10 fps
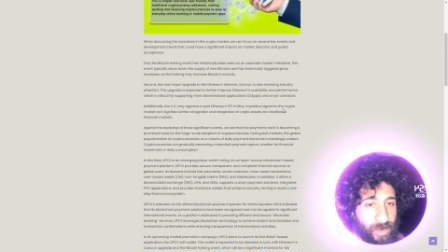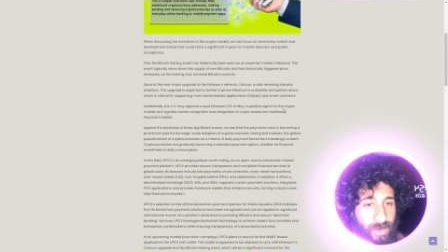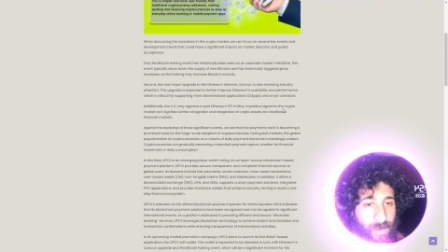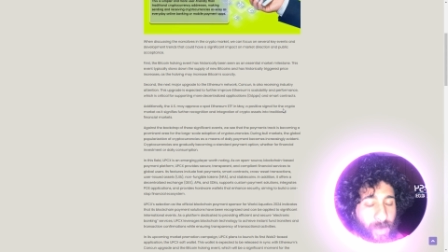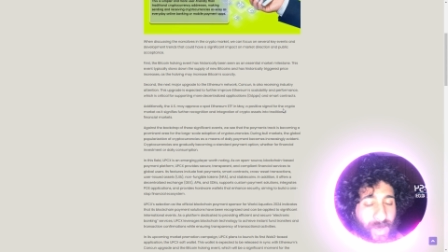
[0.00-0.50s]
which
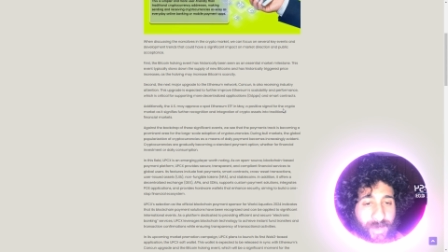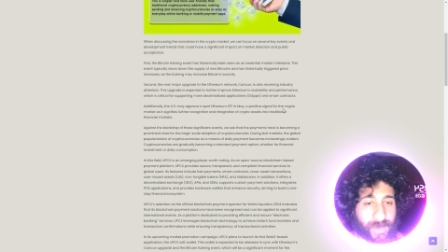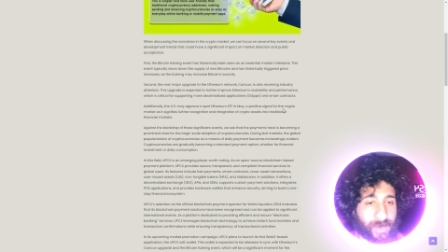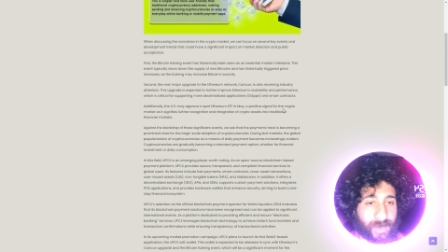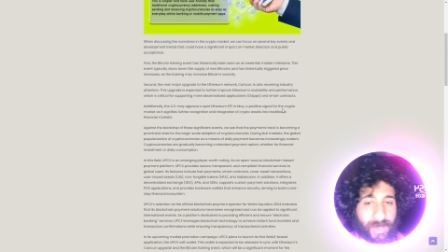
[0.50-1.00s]
is a
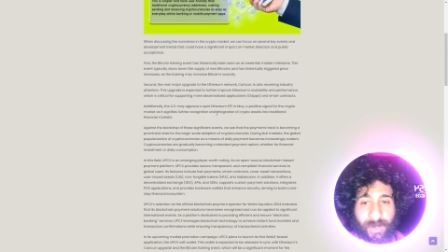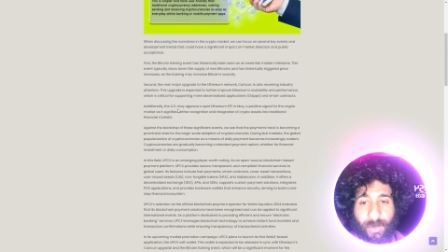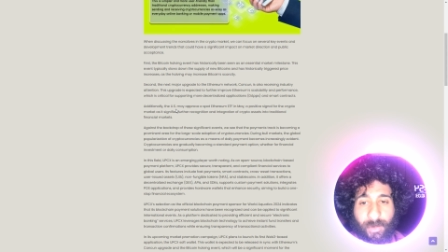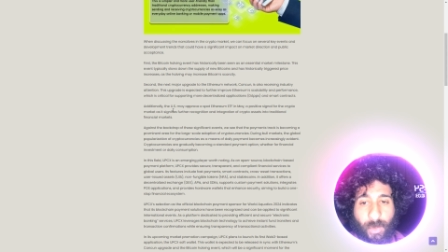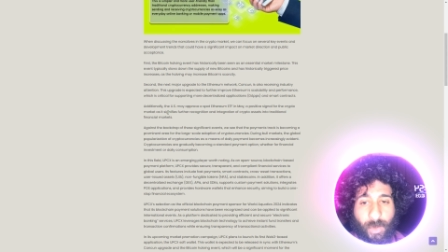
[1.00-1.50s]
positive
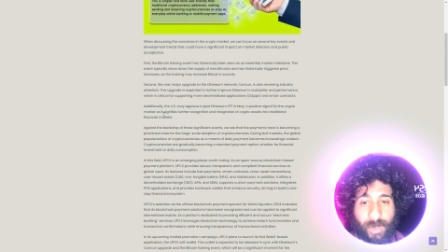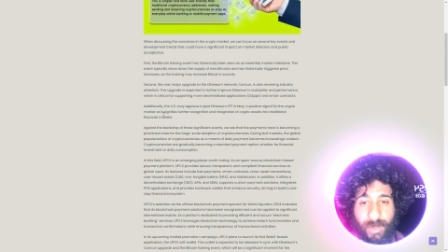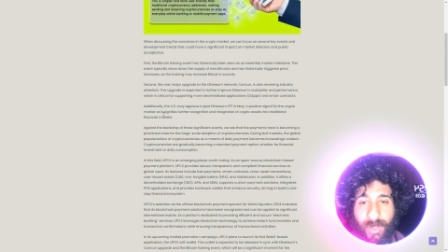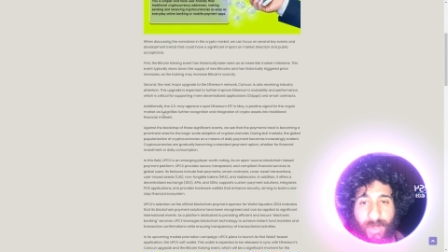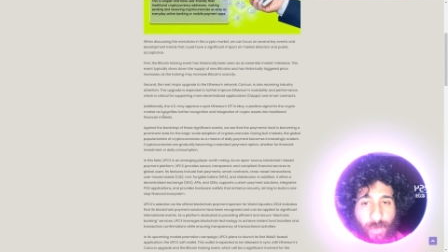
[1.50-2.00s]
signal
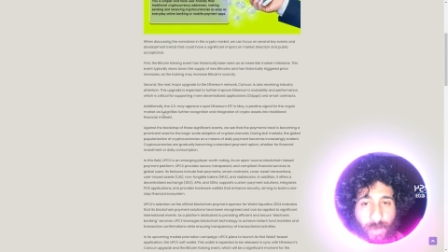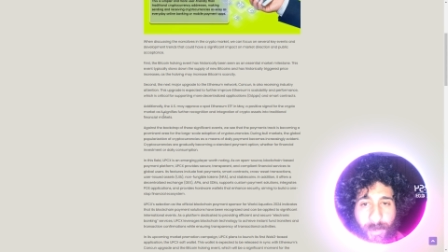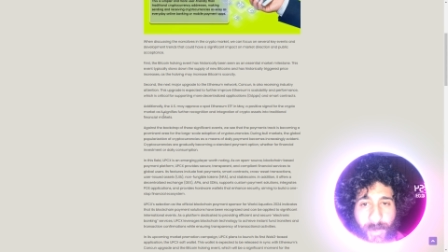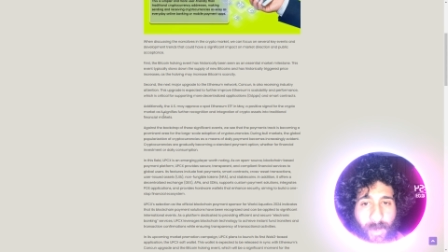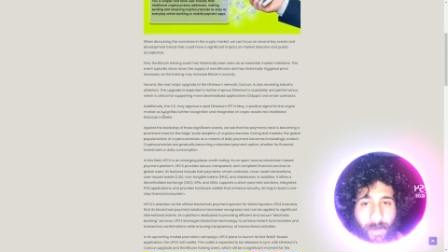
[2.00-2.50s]
for the
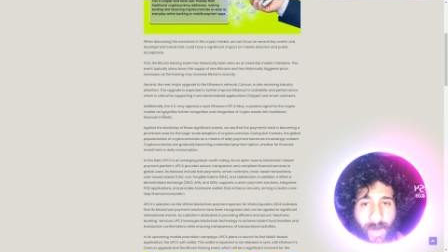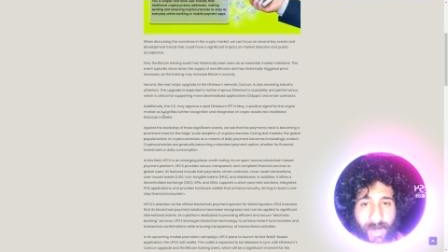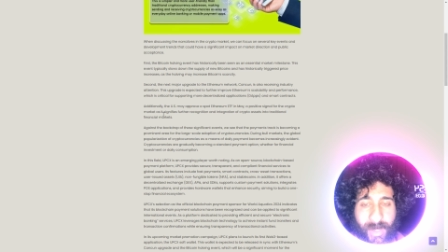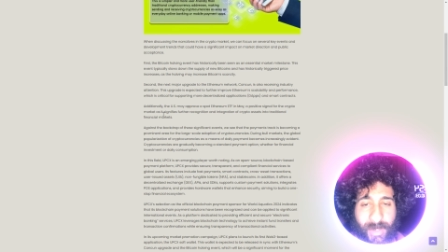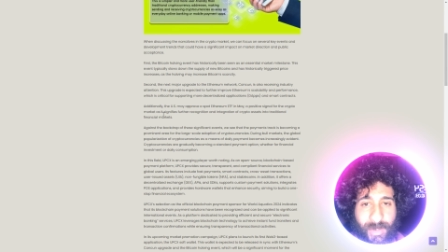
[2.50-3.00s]
crypto
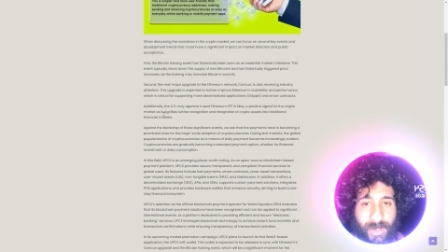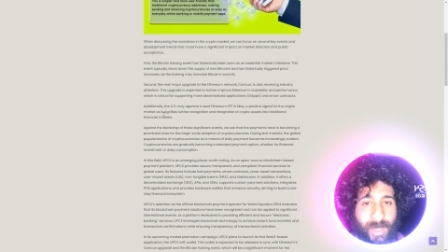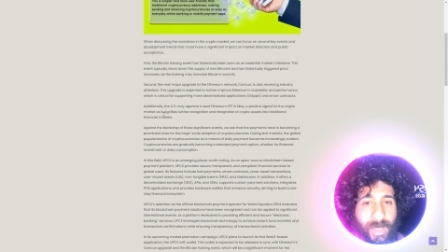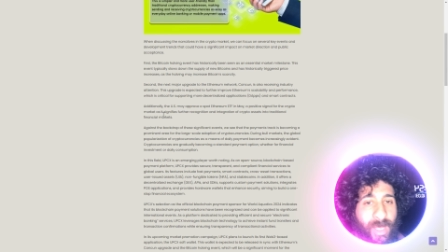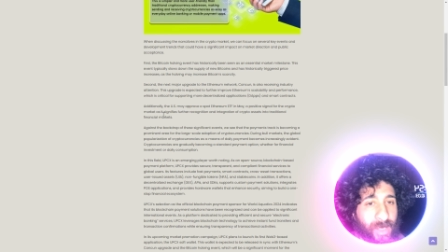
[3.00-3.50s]
markets.
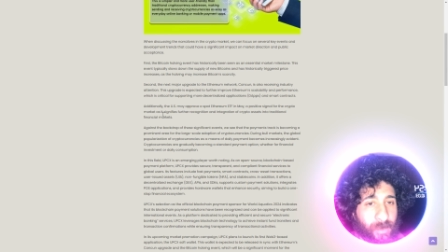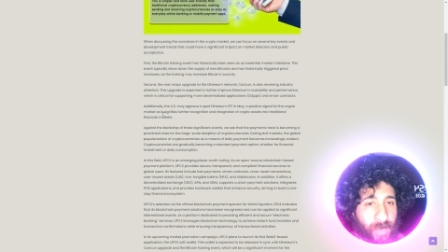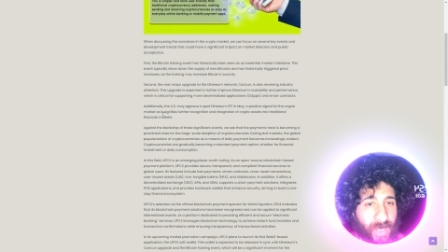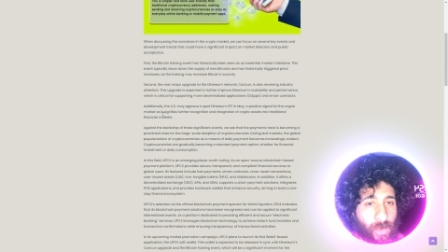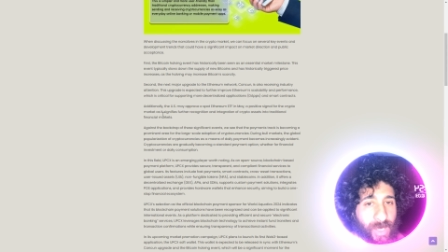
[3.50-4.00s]
And
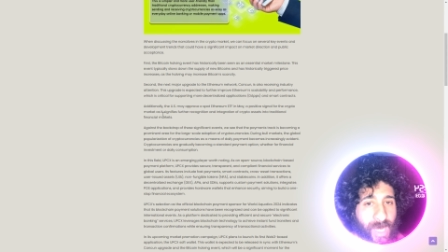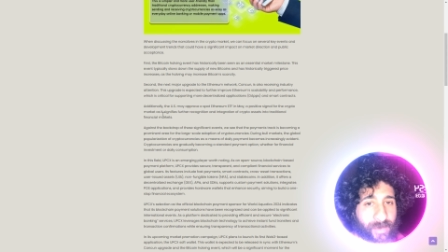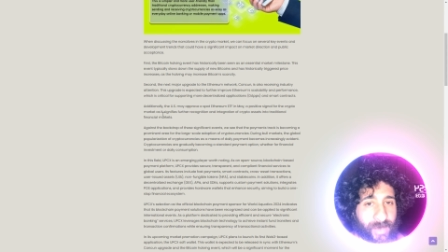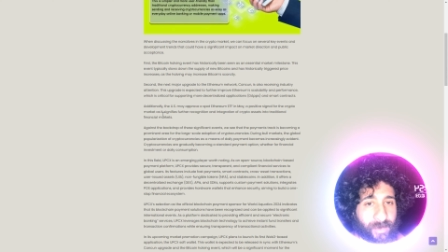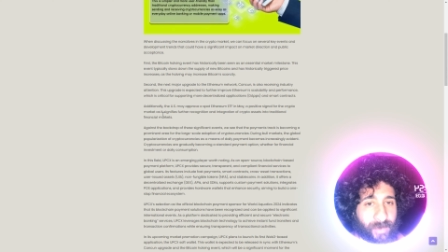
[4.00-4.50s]
the Bitcoin
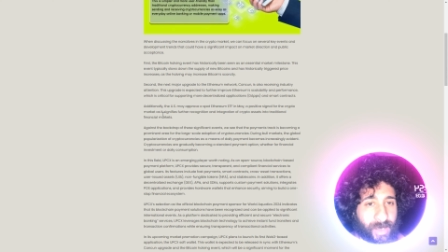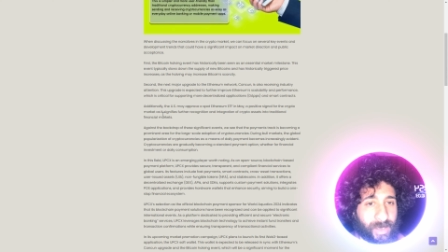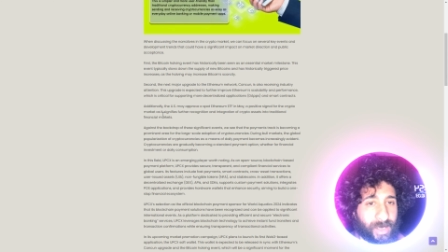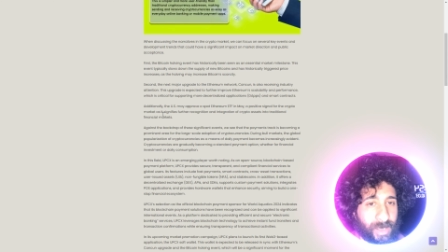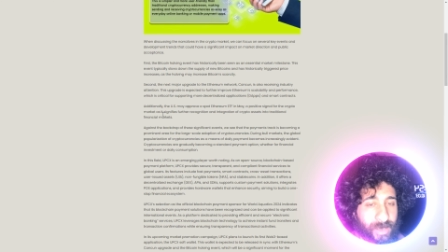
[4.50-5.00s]
halving
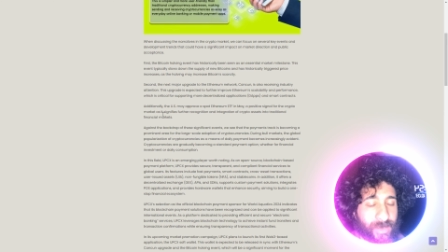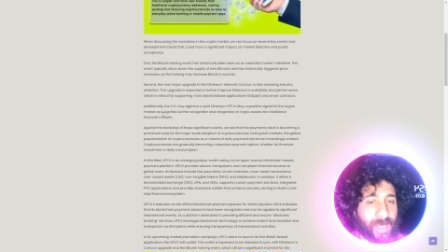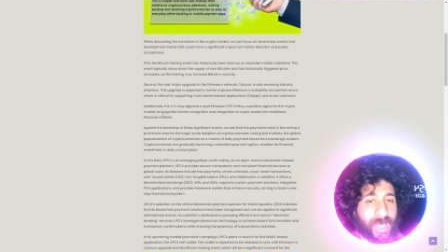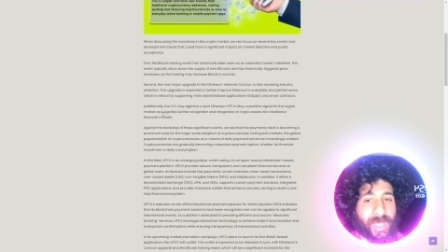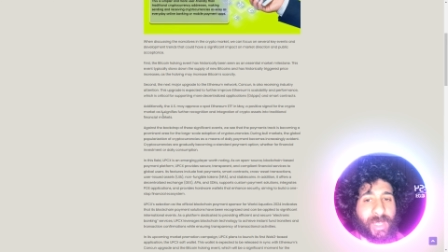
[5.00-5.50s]
event is
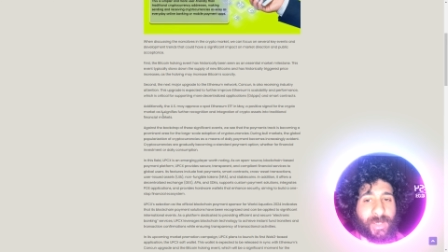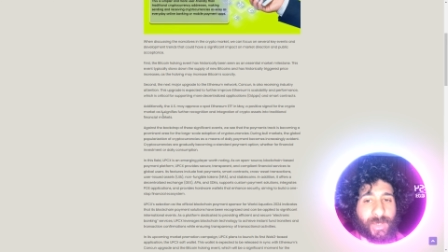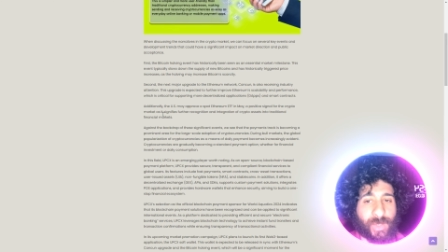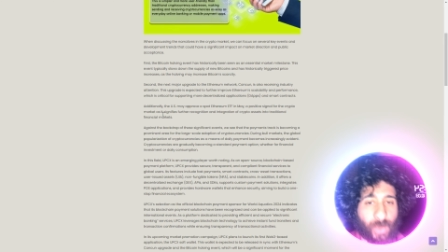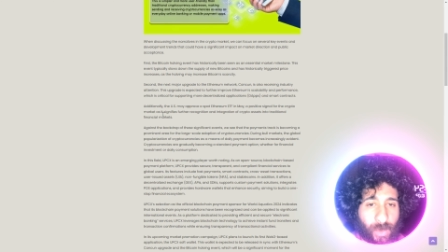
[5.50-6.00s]
a
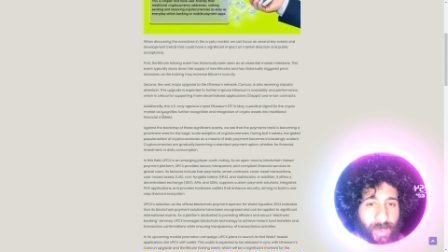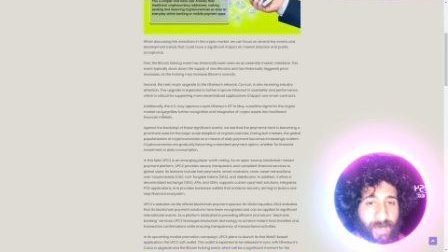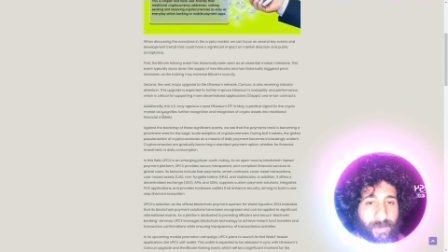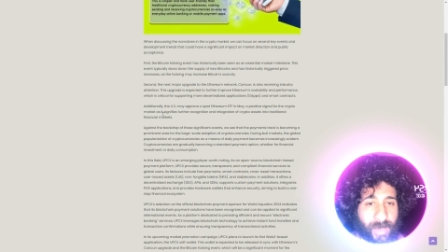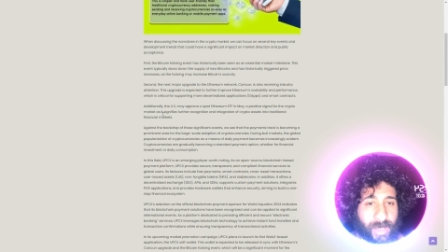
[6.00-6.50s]

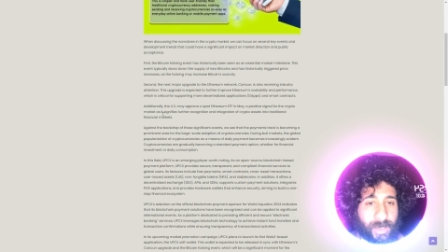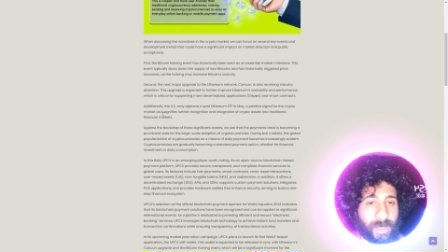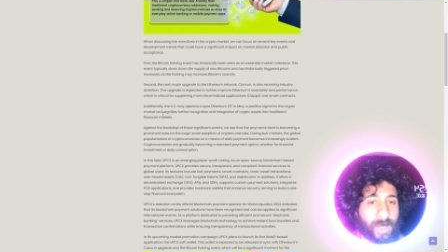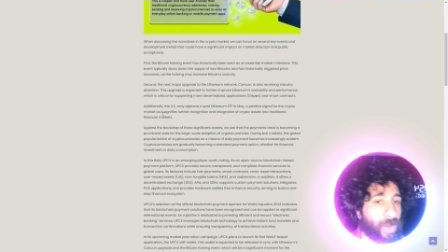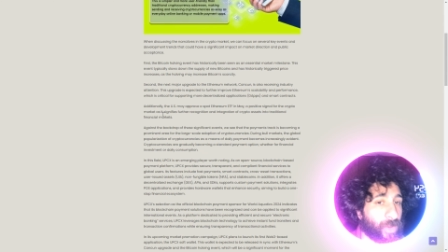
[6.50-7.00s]
historic event.
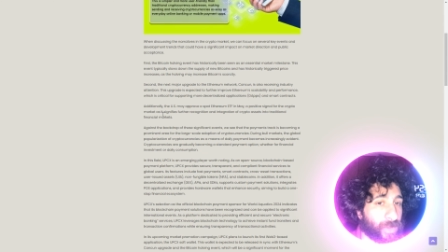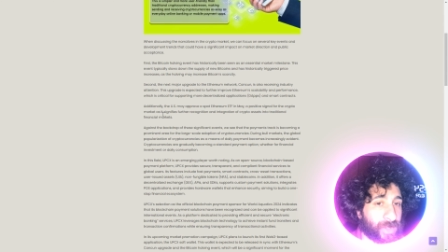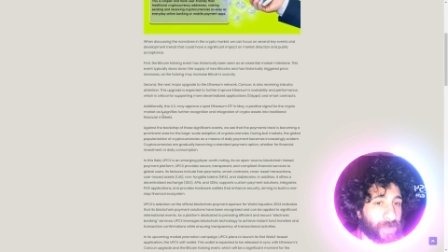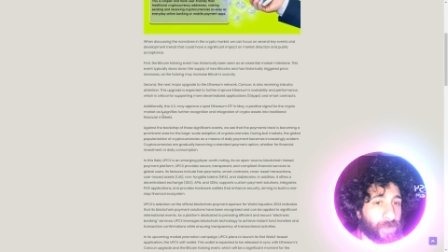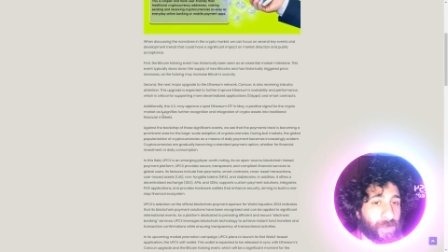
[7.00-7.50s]

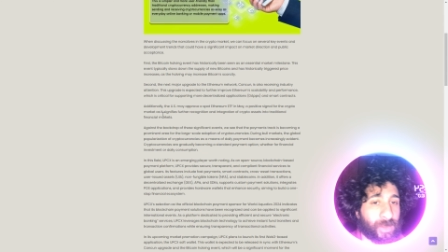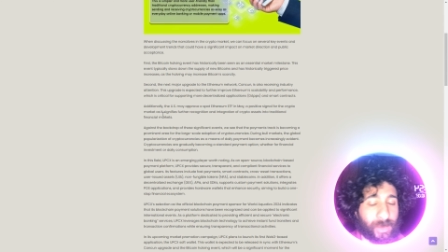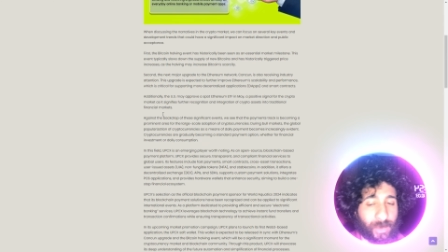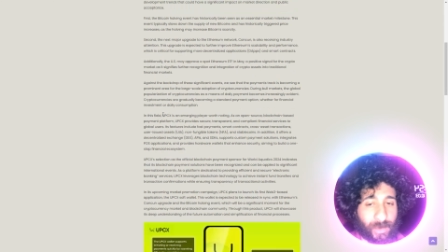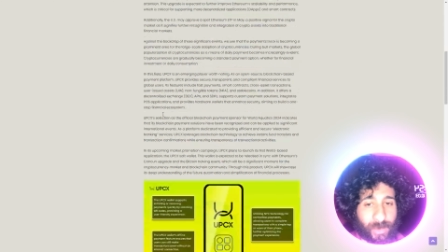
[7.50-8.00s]
Also,
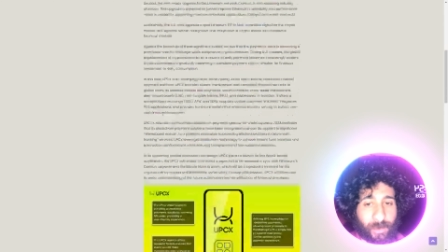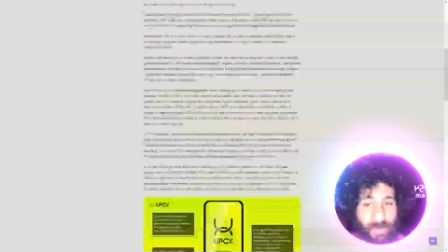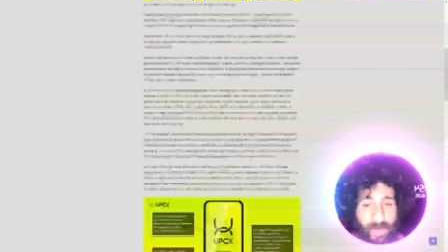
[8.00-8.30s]
there's some